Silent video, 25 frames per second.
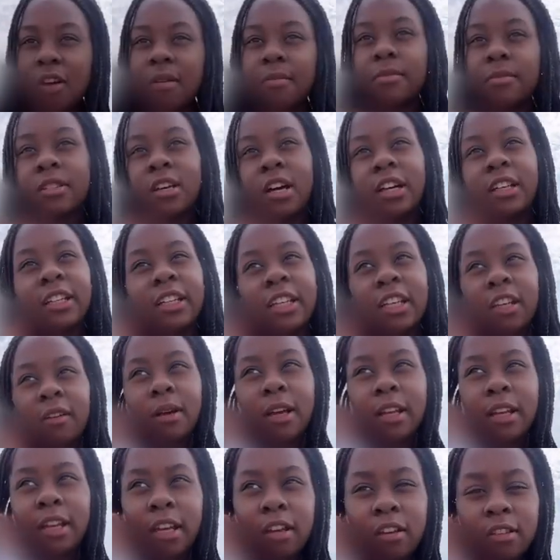I'm done
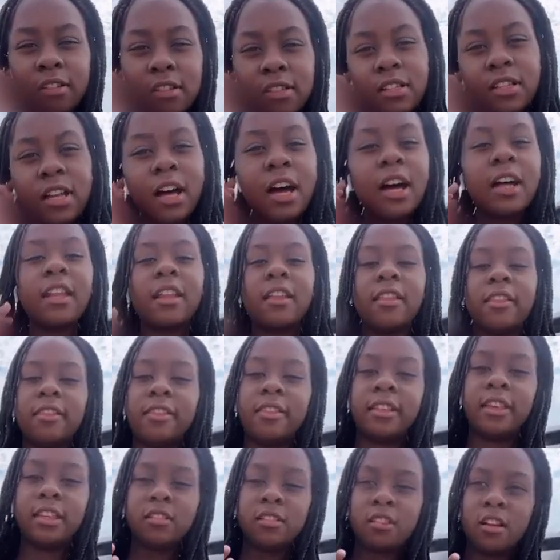getting my nails done.
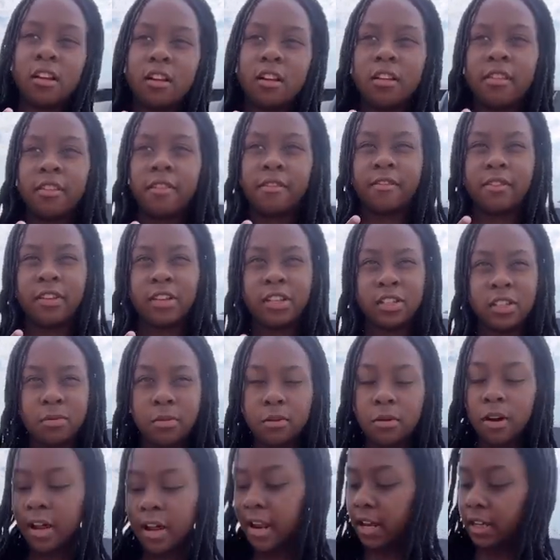These are the
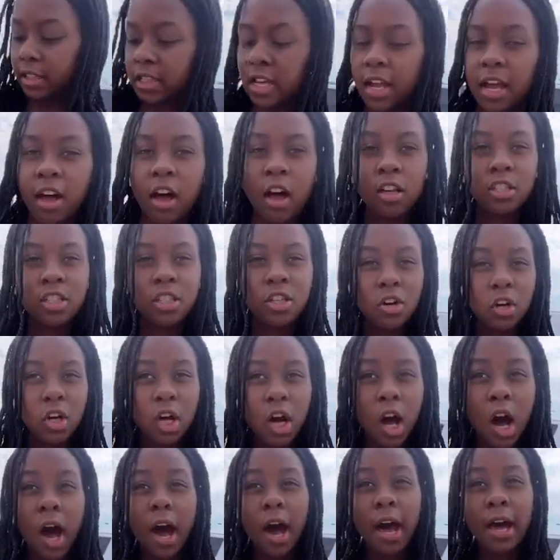finished product. I also
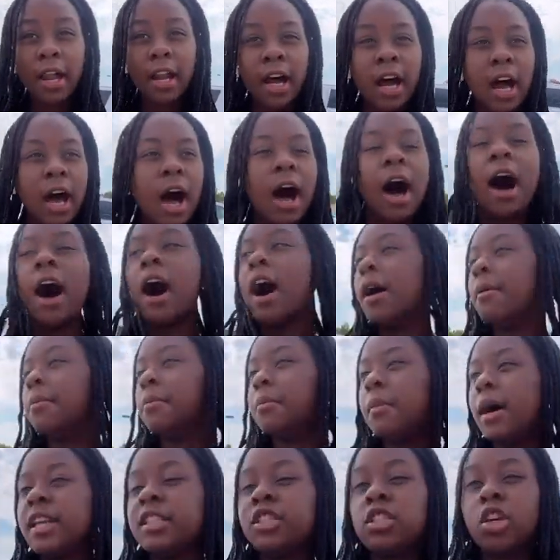got
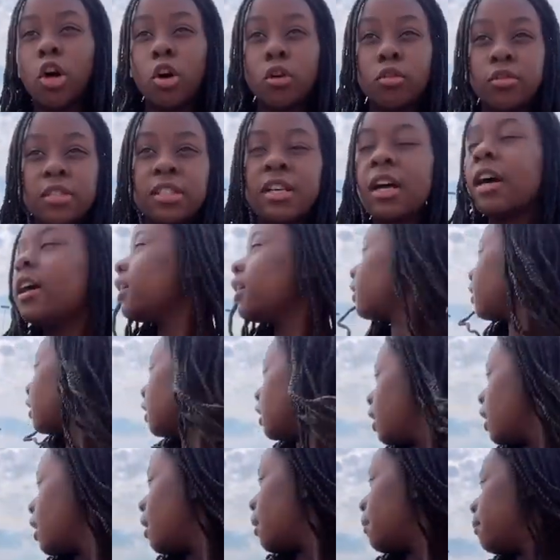um, my toes
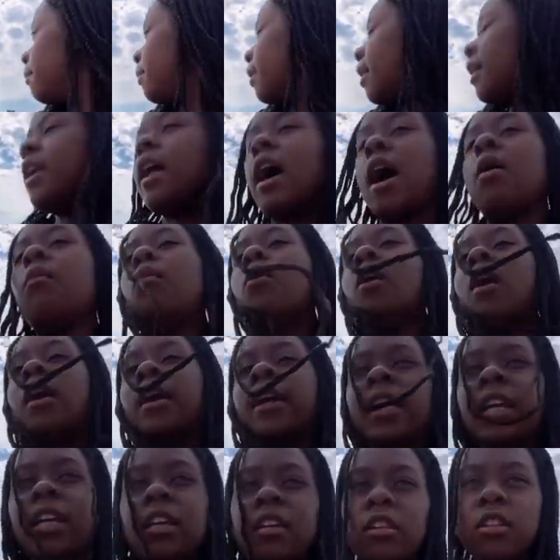done. But I'm
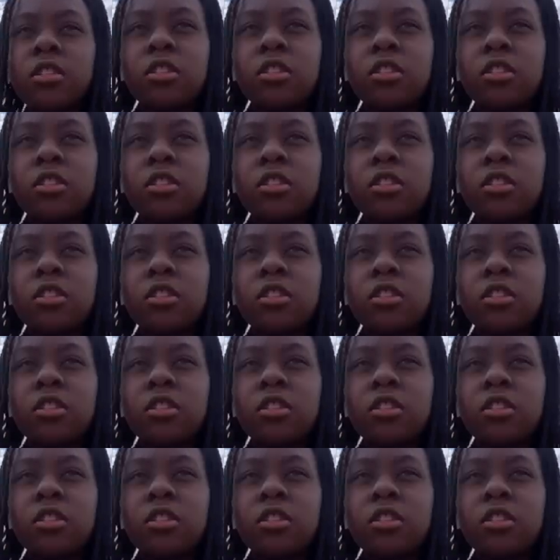walking into